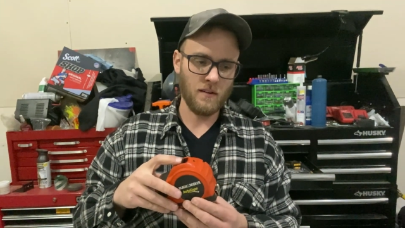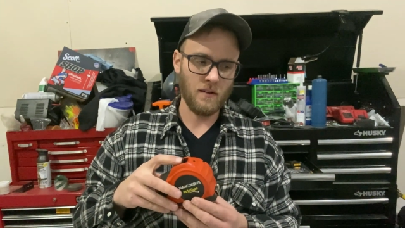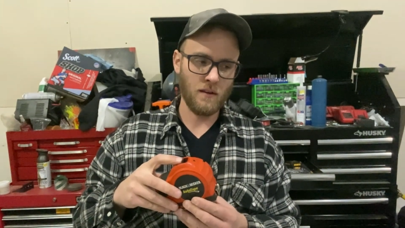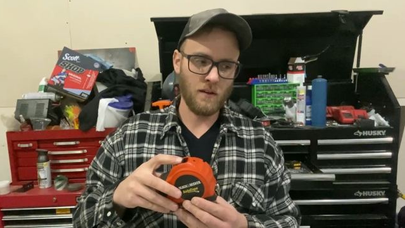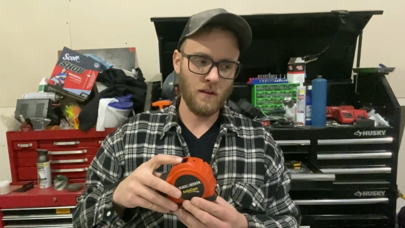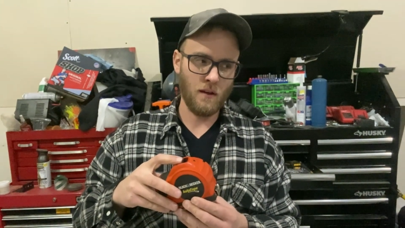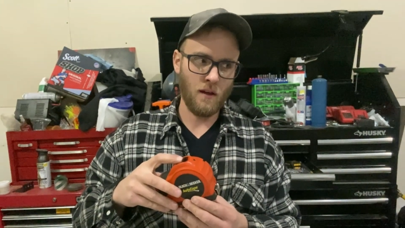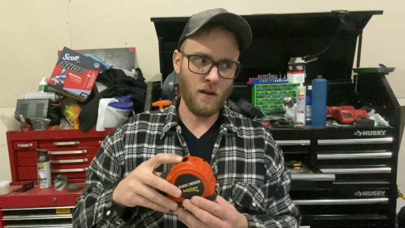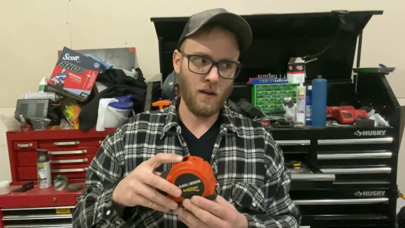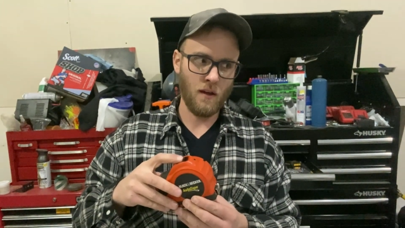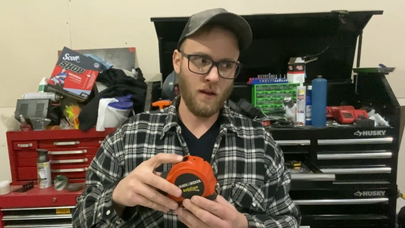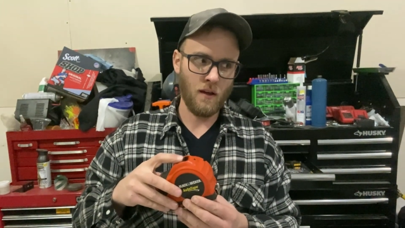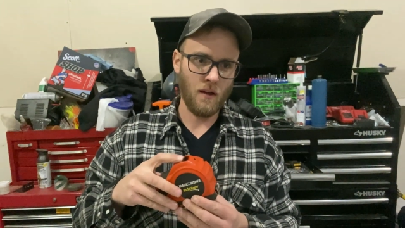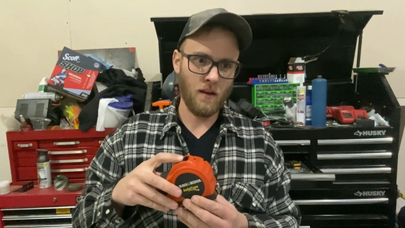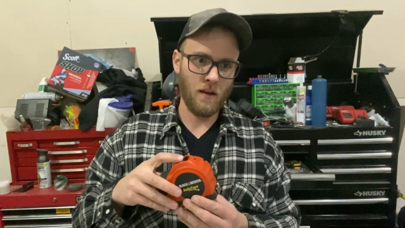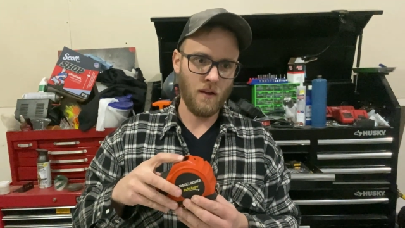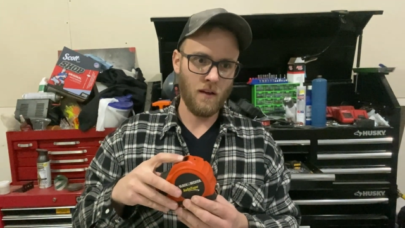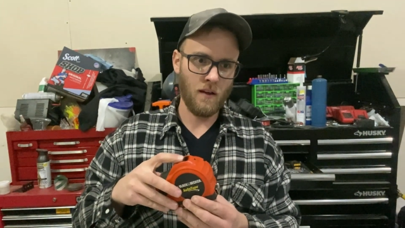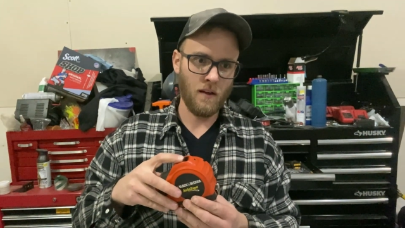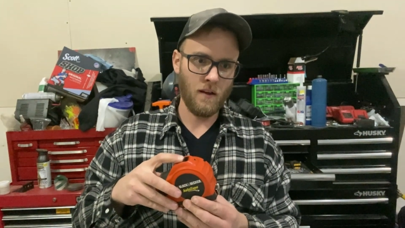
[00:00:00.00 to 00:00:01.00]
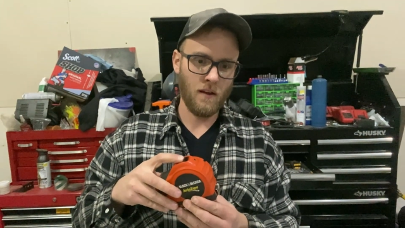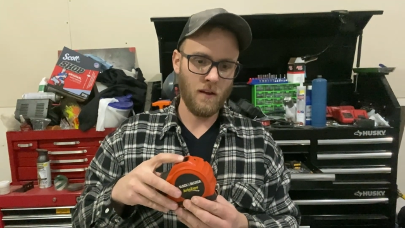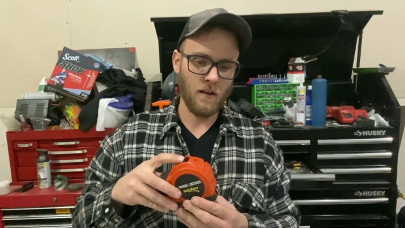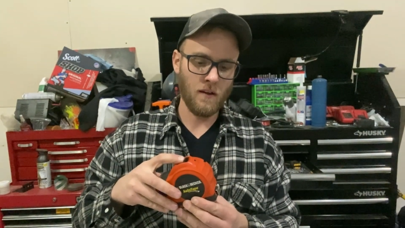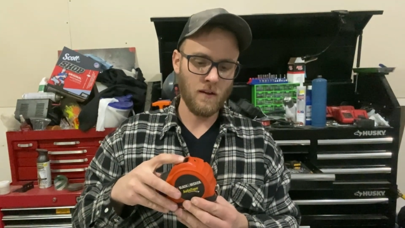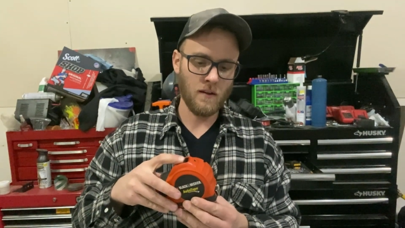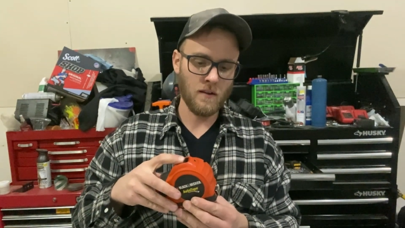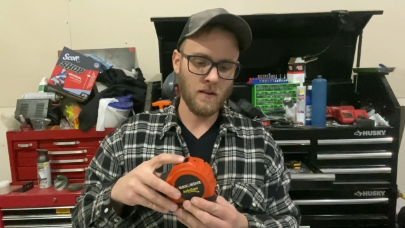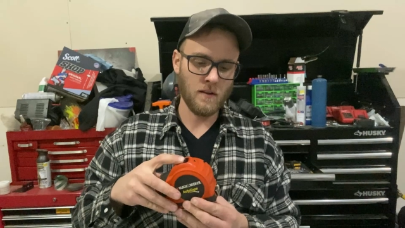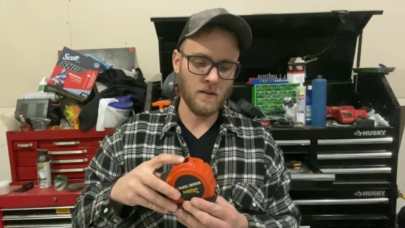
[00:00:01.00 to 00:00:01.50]

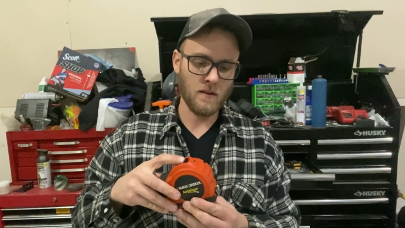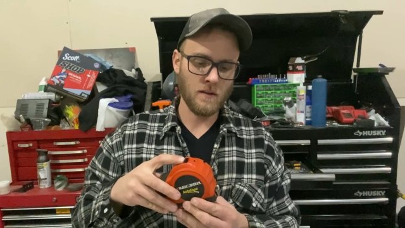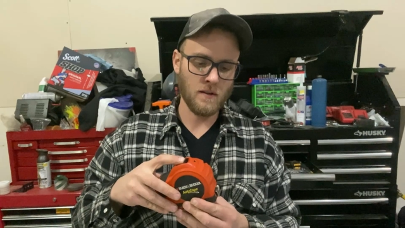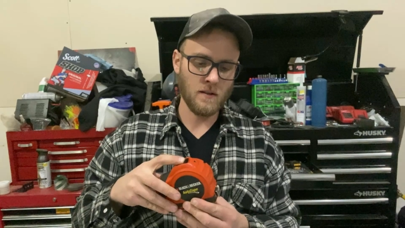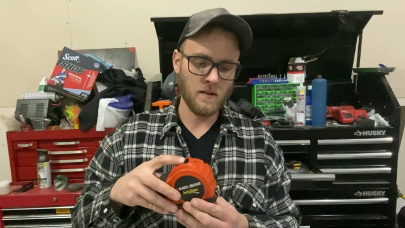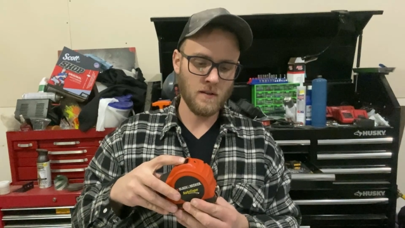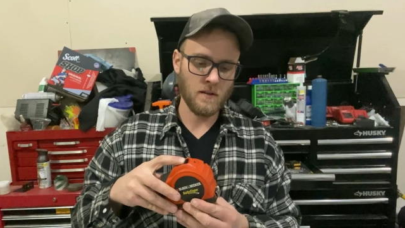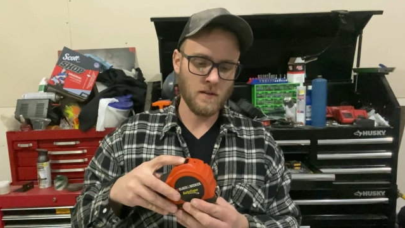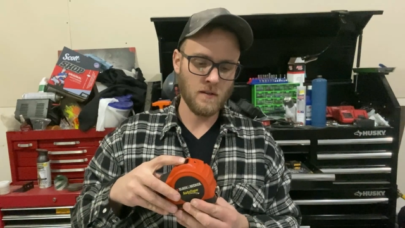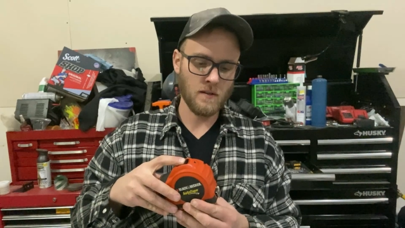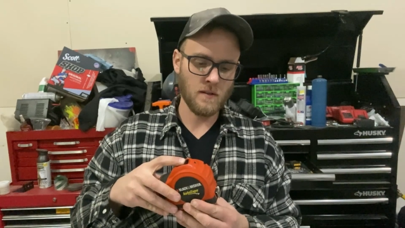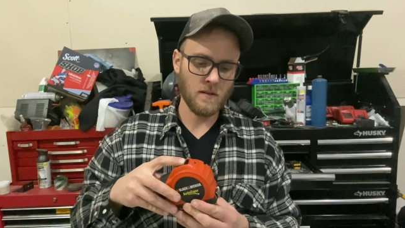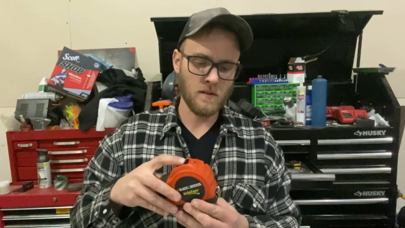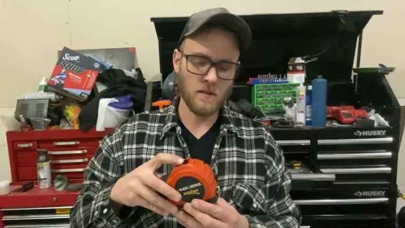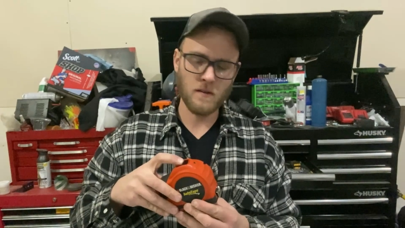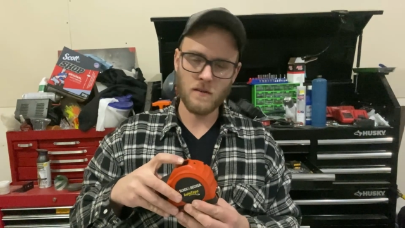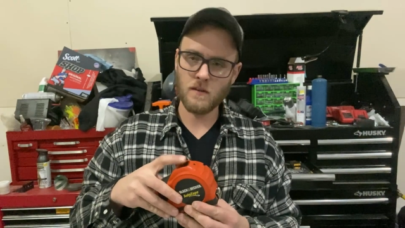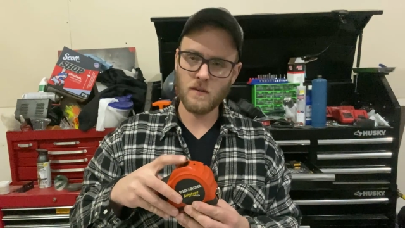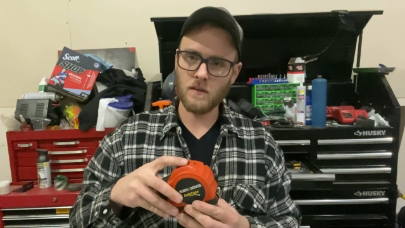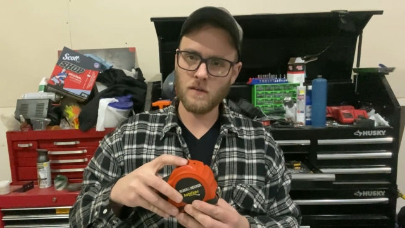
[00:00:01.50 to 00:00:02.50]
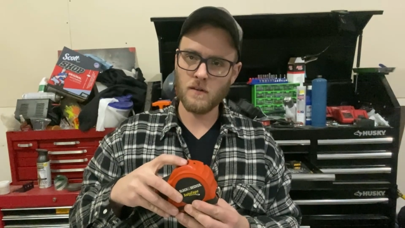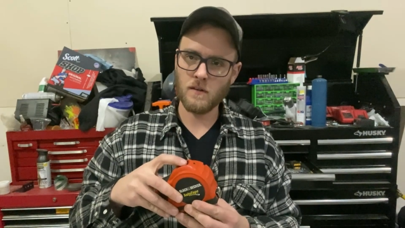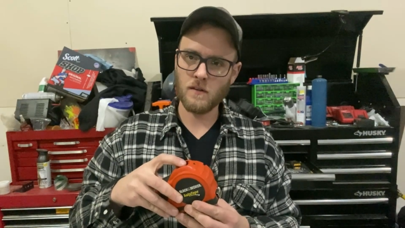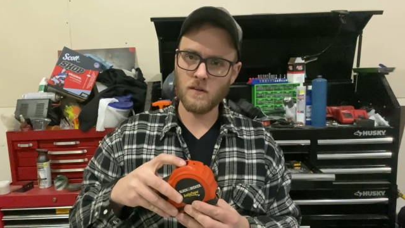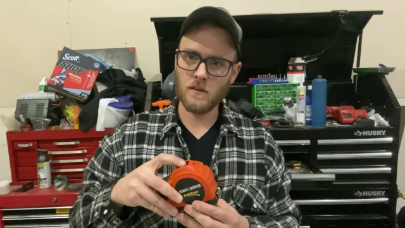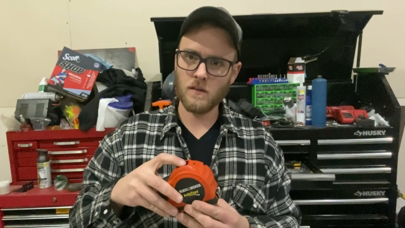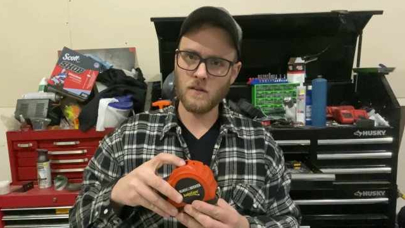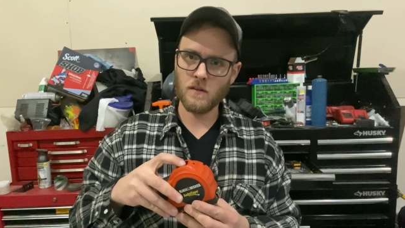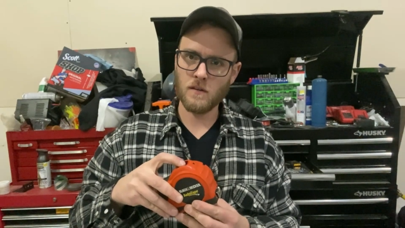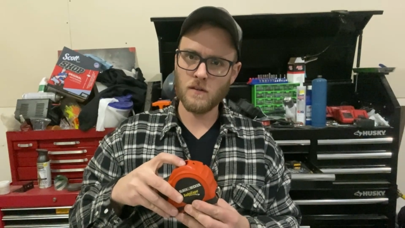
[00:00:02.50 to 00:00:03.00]

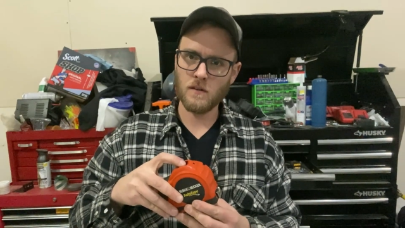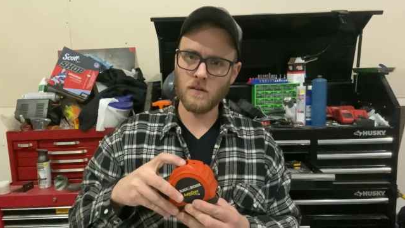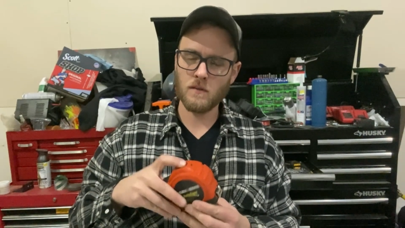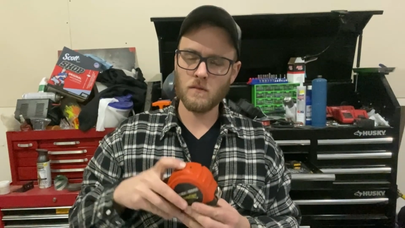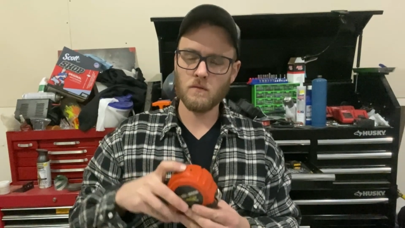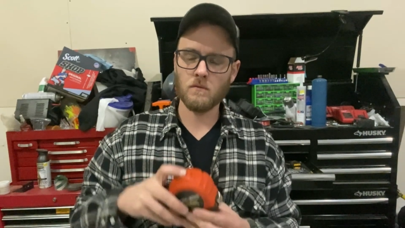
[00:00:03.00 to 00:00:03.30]
Nobody speaks.